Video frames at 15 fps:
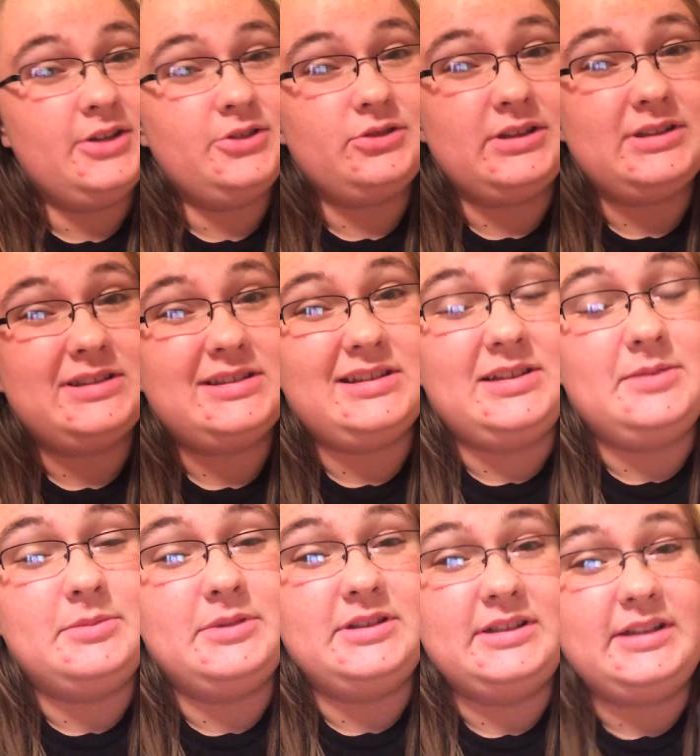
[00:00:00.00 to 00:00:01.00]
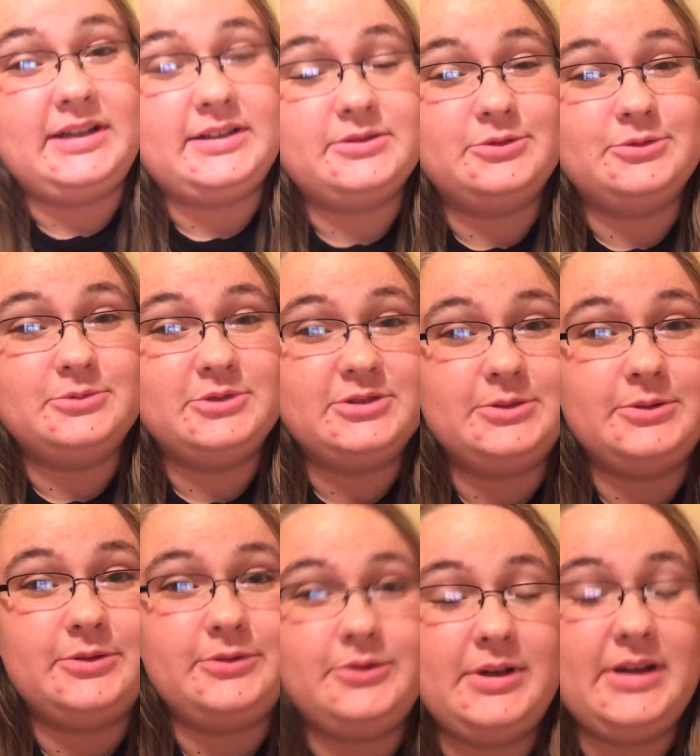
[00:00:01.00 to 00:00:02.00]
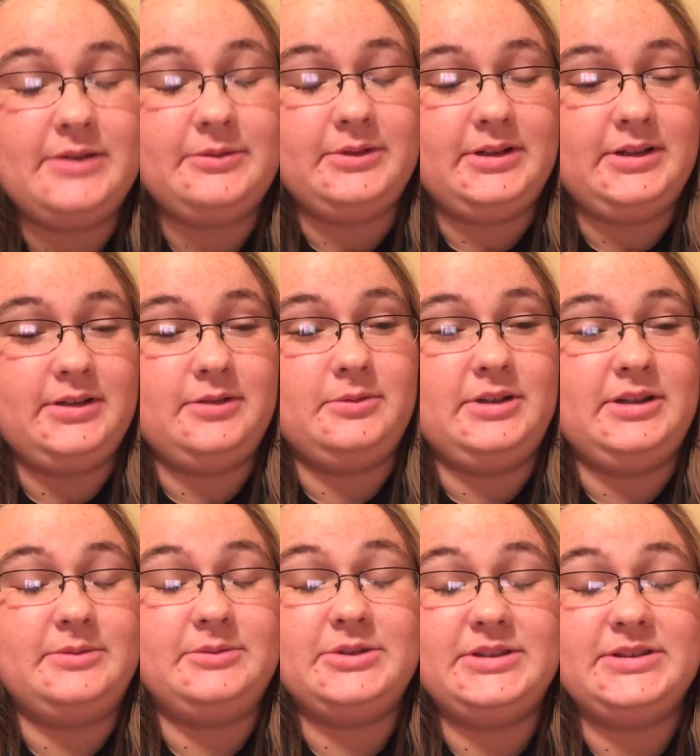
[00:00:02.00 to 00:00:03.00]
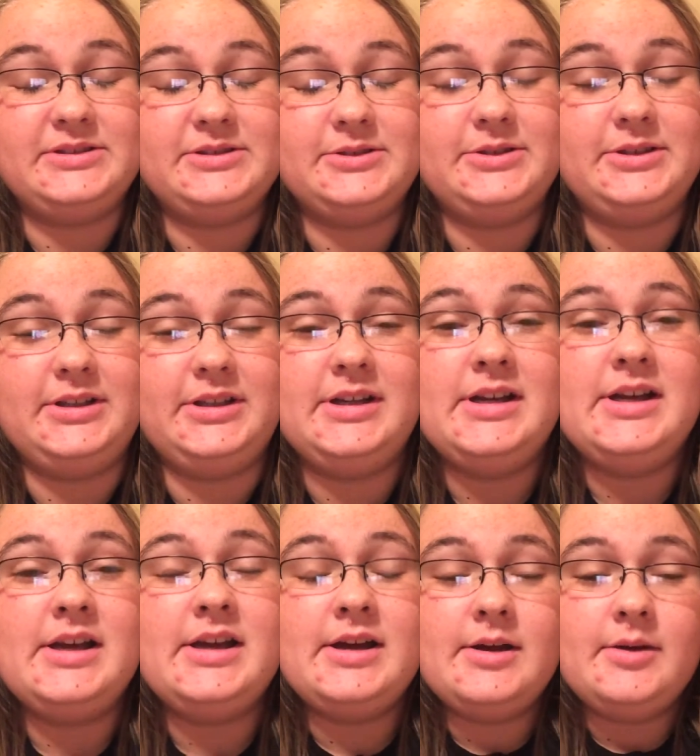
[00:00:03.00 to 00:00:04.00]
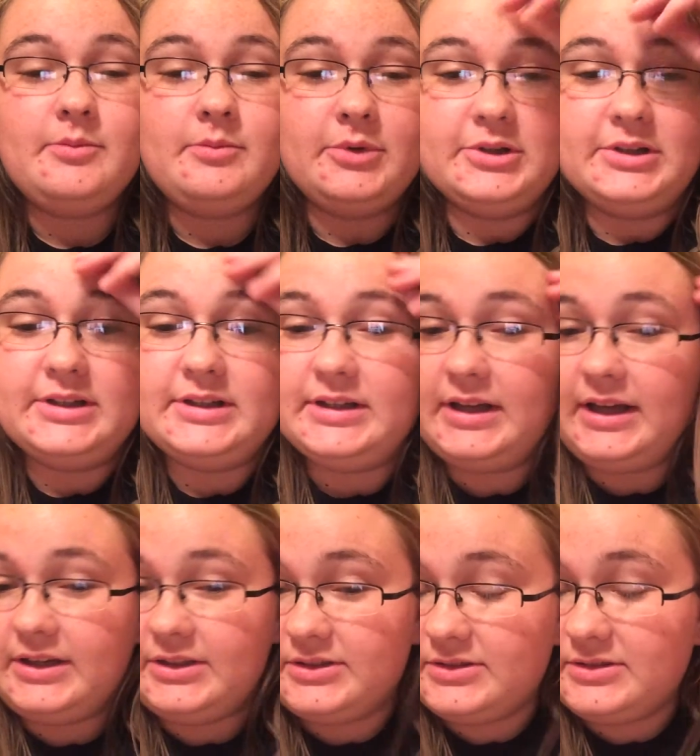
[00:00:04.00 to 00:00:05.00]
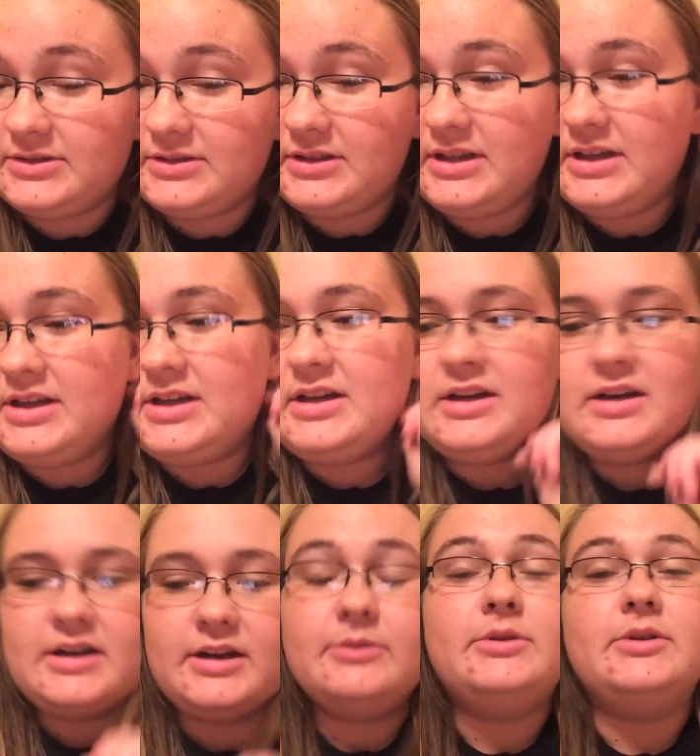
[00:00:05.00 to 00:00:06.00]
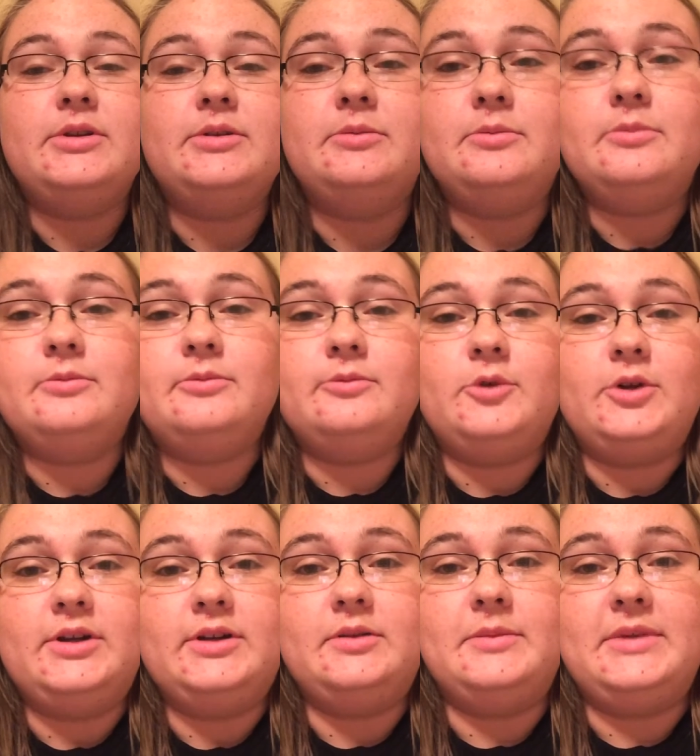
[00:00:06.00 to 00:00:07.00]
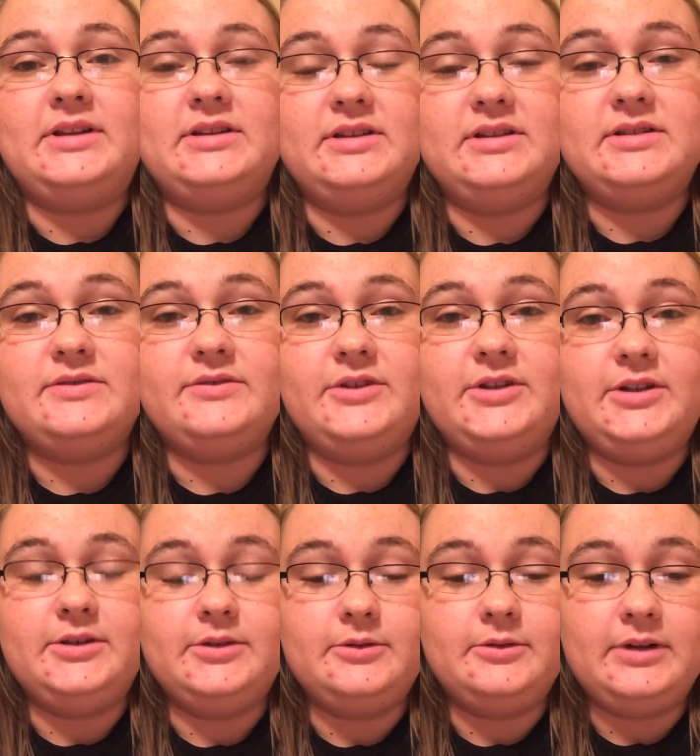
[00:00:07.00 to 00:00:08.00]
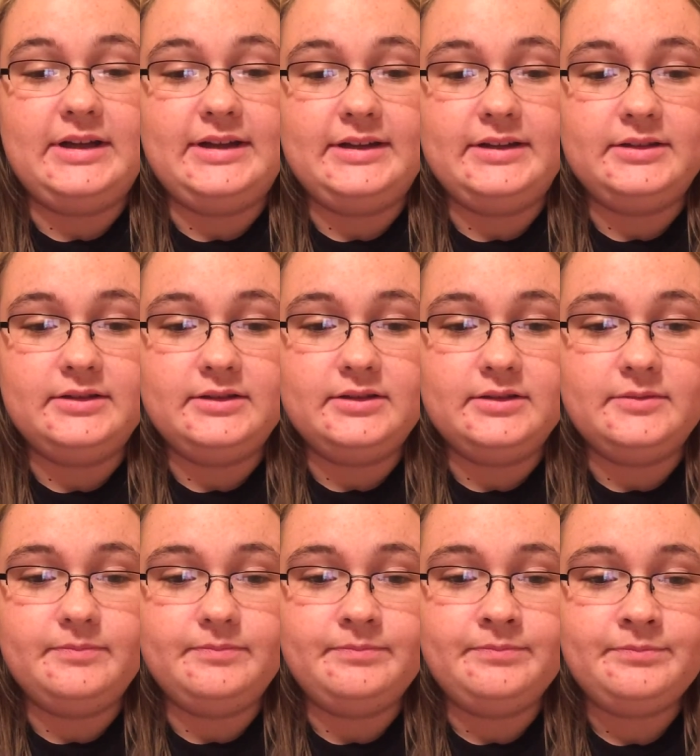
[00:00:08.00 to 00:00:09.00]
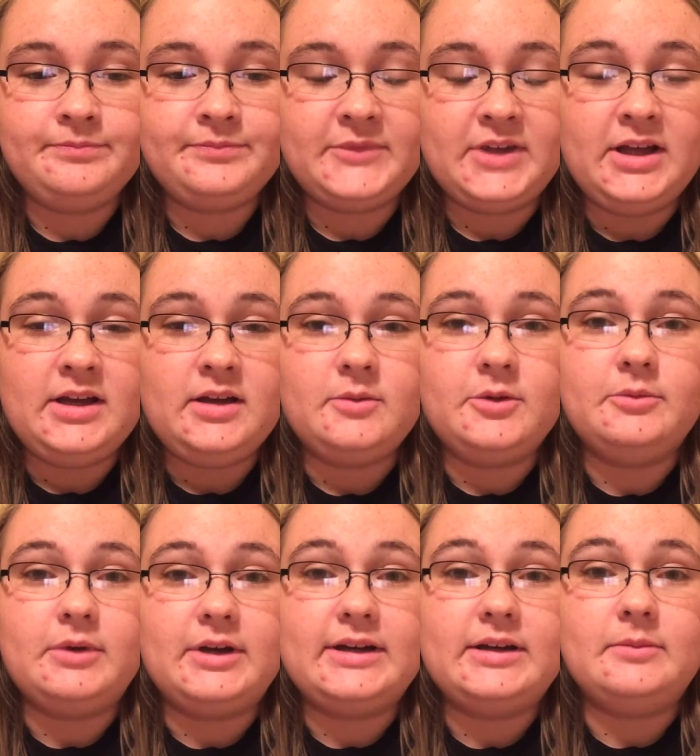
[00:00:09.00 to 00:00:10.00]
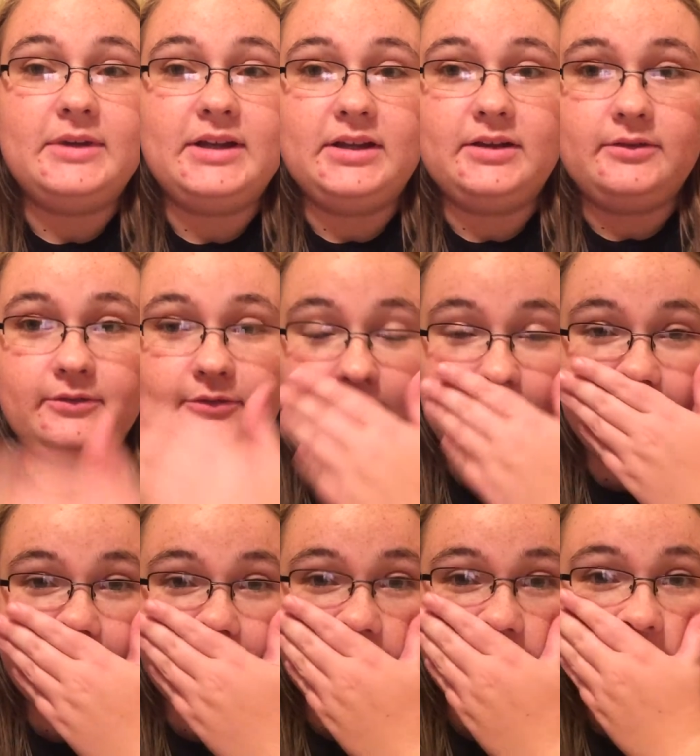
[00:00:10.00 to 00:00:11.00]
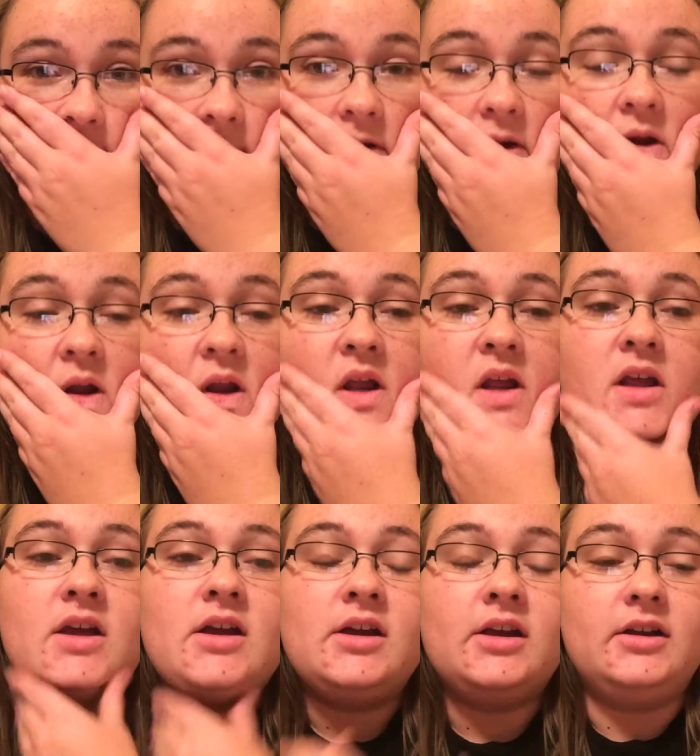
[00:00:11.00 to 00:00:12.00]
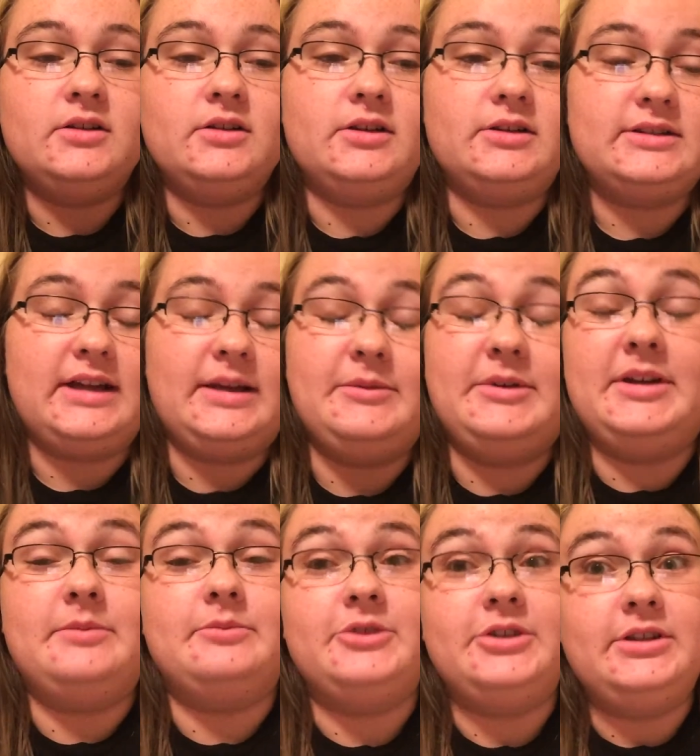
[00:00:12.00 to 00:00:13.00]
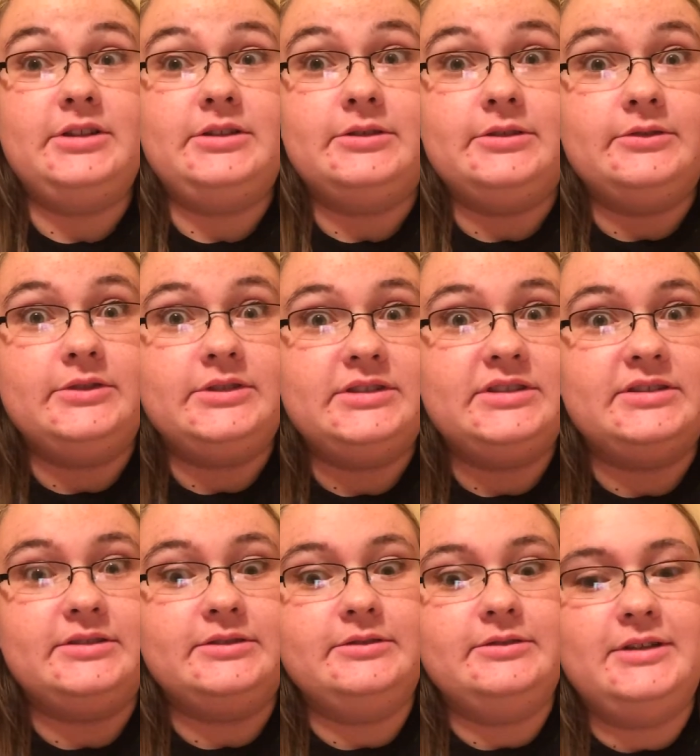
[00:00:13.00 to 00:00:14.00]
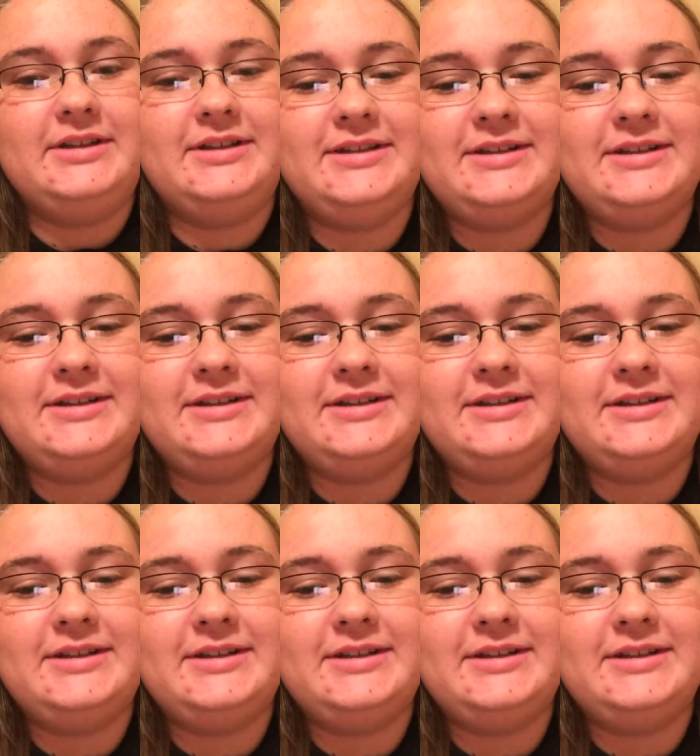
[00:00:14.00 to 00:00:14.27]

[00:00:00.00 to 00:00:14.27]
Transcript: trying to sleep in the next room. So if you can't really hear me, I'm really sorry. But uh, I just, I really wanted to make this video, and um, I've been wanting to make it for a long time, and I'm really nervous. So